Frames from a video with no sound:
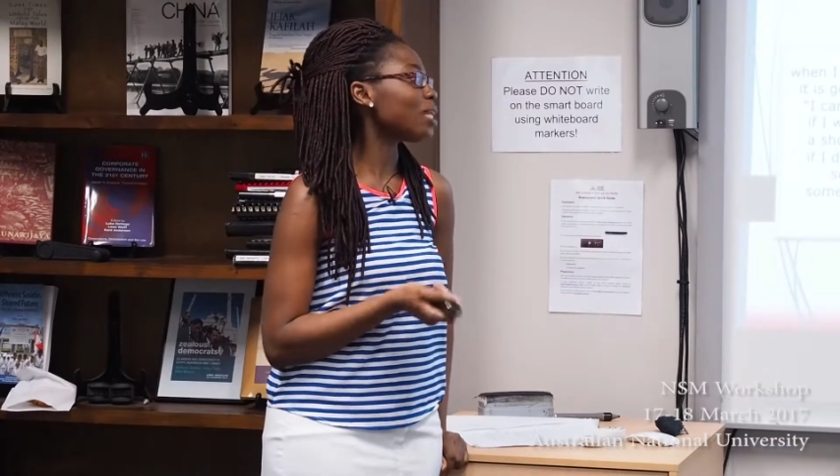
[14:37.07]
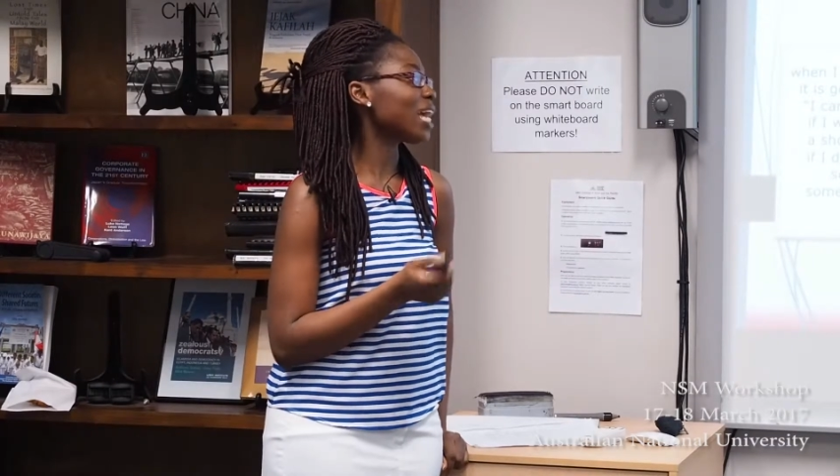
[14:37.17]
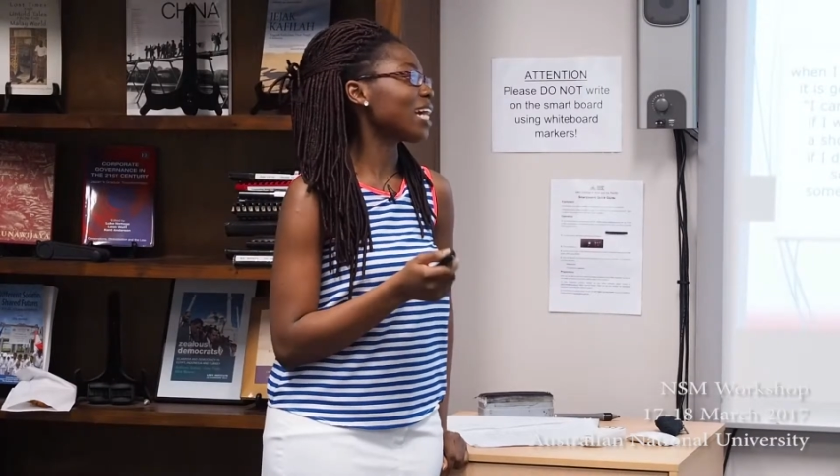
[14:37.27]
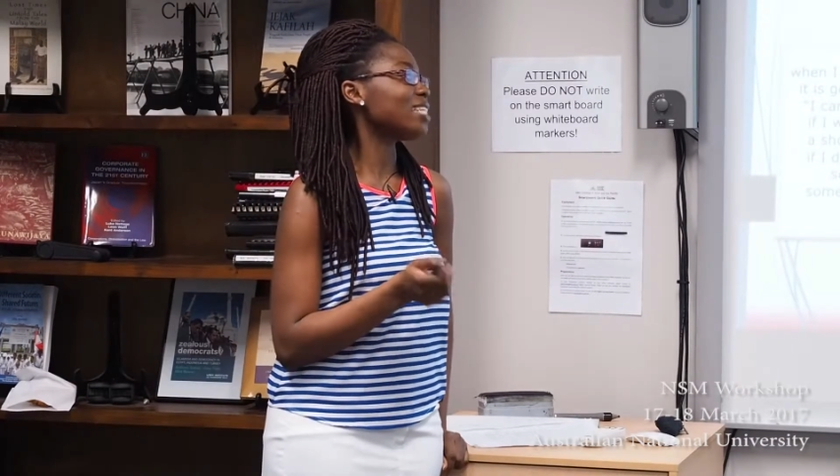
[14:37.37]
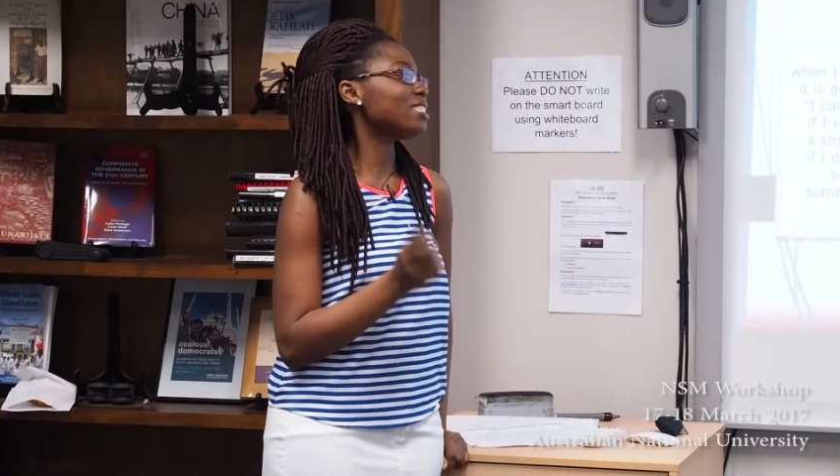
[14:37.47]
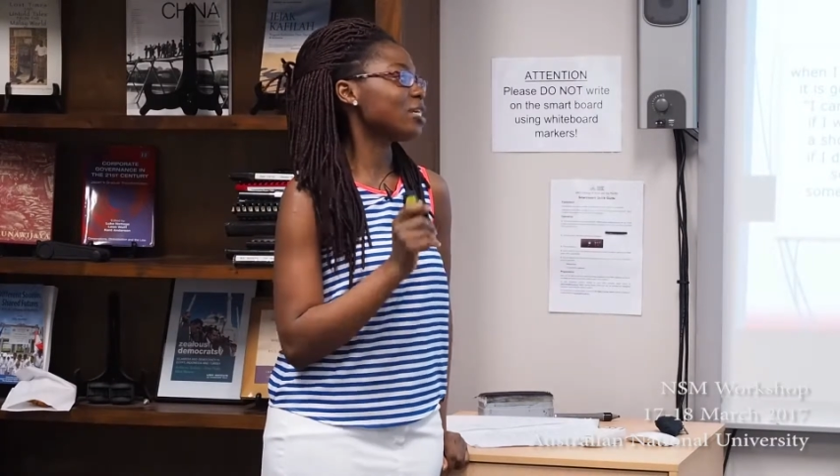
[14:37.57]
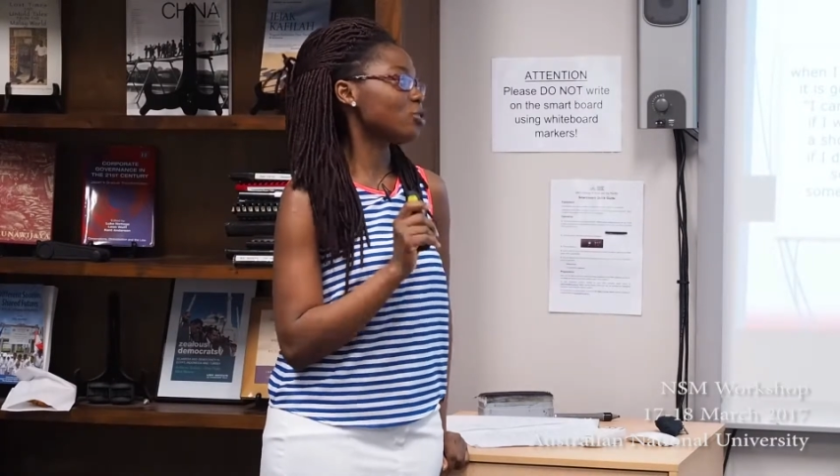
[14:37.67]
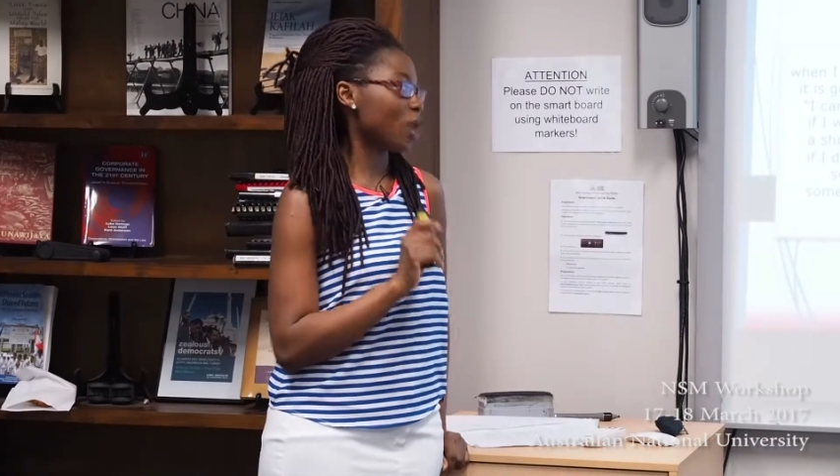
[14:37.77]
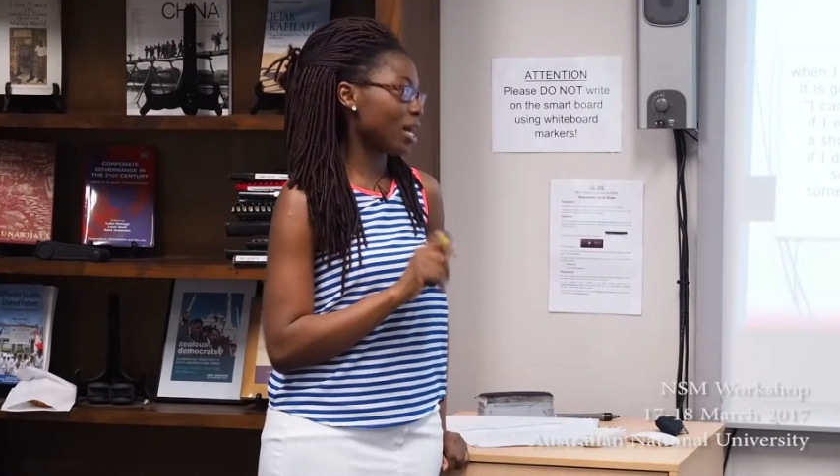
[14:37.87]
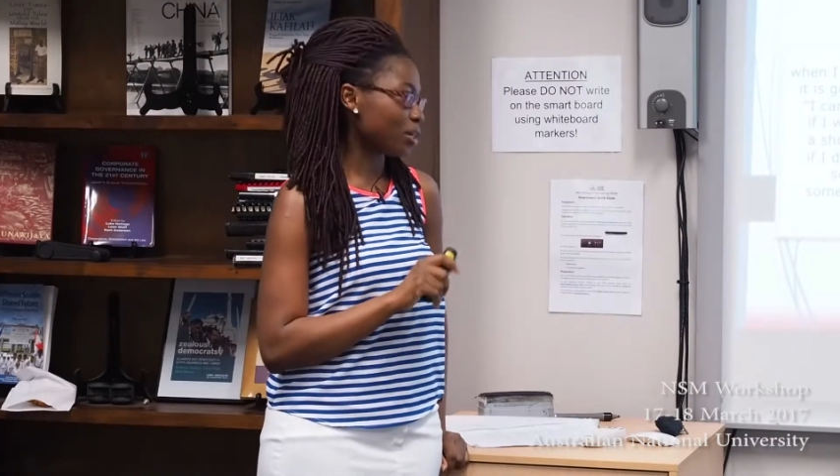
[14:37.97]
like I say
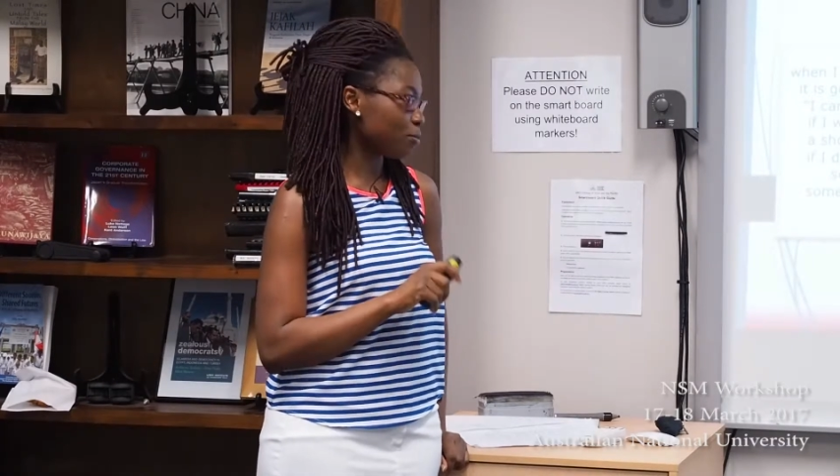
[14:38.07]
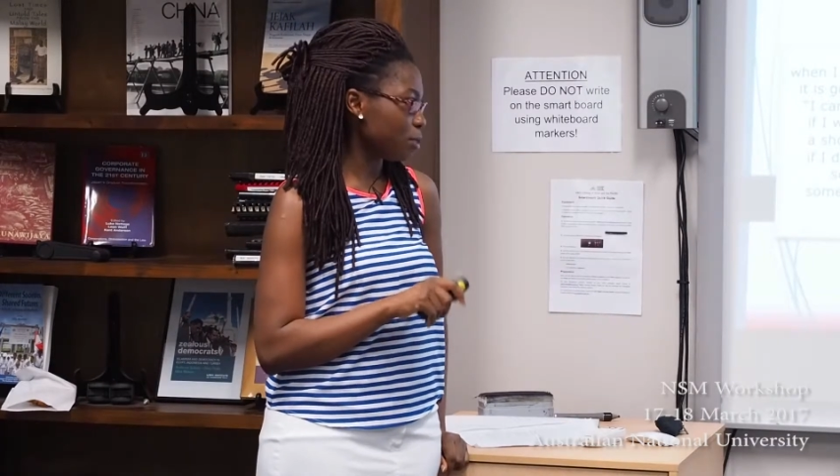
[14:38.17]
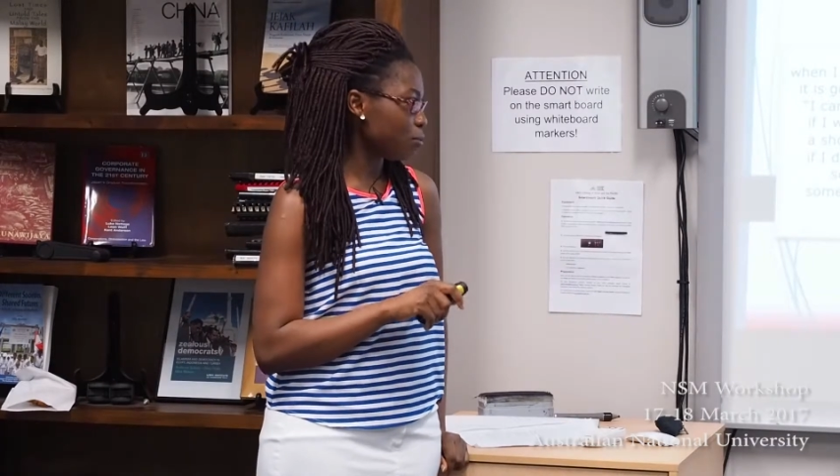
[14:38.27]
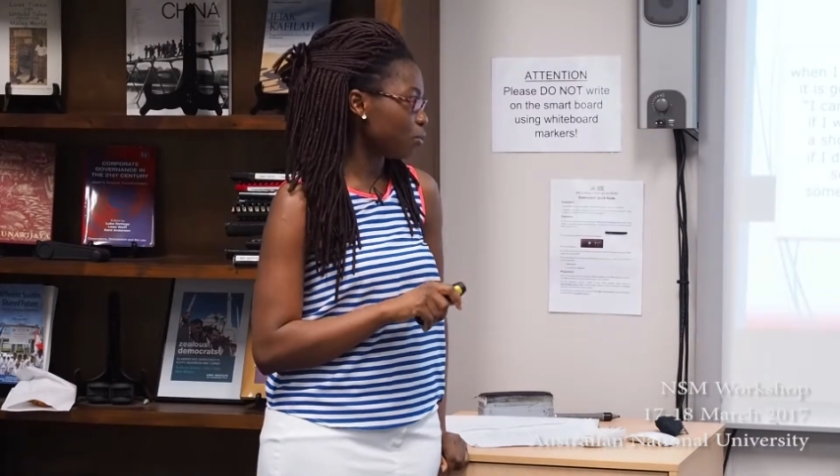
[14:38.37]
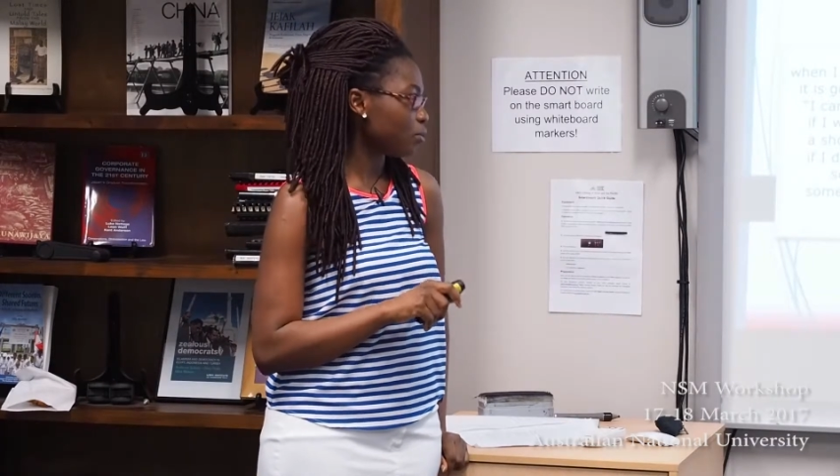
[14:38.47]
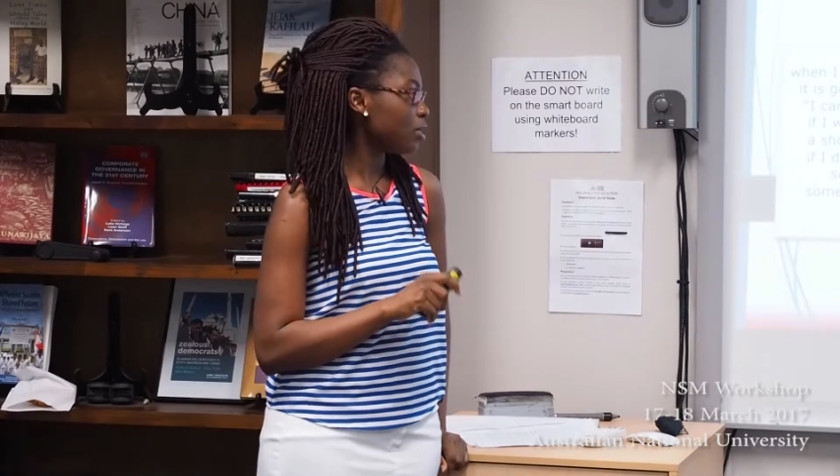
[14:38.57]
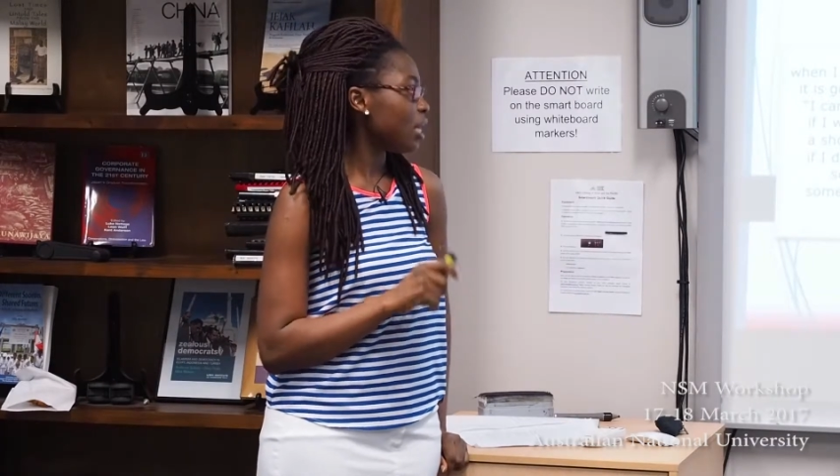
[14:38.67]
to other people.